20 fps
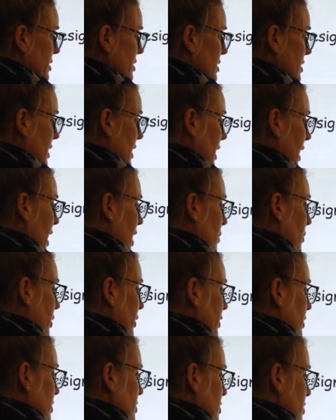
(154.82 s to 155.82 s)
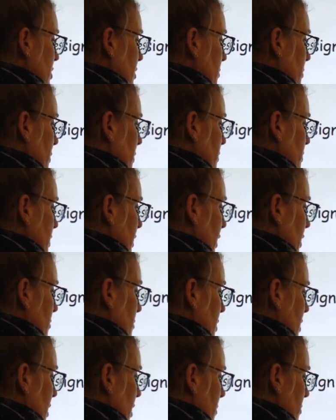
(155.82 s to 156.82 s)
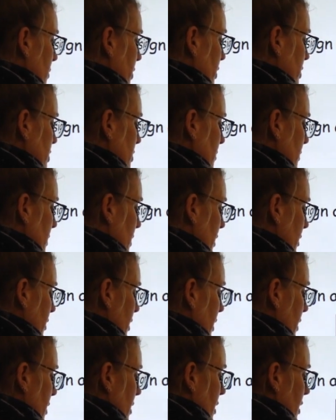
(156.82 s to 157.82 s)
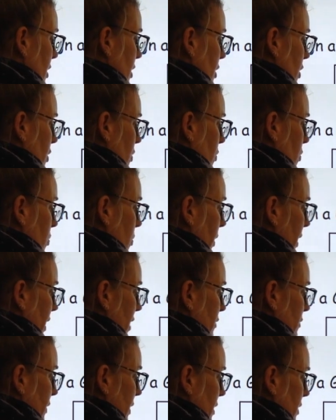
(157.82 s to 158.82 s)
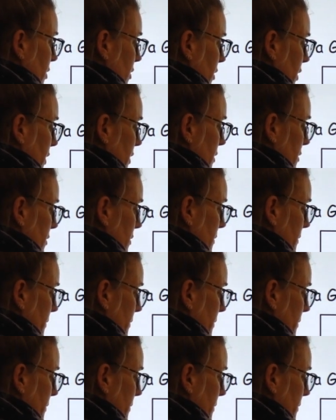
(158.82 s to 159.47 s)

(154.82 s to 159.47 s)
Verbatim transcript: to think how I could do the building in the middle. I might do another wavy line